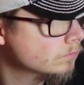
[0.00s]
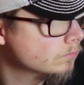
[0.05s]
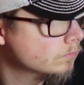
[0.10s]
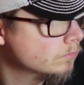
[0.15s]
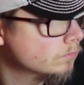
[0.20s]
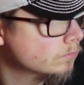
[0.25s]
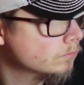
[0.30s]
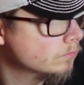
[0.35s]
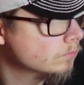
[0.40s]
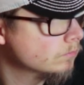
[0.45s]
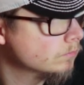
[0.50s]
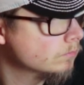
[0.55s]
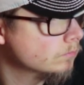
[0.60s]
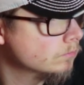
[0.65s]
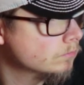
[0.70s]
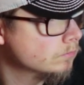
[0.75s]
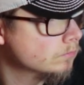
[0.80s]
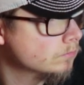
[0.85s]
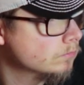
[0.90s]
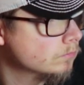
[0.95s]

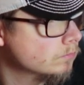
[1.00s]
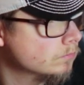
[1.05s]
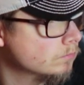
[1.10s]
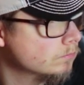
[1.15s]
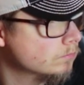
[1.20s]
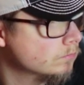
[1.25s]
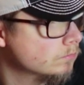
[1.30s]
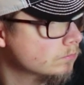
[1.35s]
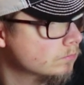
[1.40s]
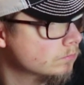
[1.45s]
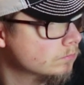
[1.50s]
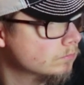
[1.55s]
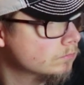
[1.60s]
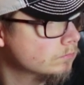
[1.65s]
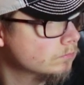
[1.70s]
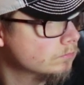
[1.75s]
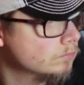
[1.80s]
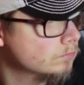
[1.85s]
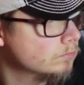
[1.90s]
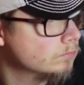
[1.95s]

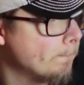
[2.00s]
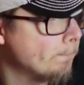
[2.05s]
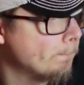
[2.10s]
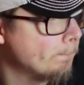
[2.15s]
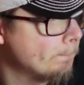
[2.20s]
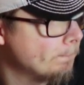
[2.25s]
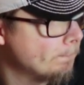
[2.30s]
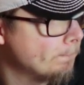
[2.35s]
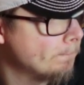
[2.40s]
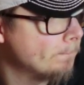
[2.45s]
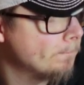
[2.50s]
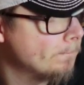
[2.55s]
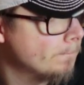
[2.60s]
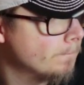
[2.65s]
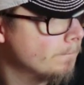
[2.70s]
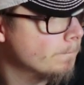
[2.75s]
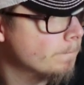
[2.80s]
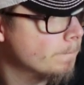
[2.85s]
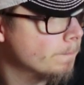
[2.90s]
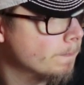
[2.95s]

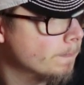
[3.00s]
The person shown says nothing.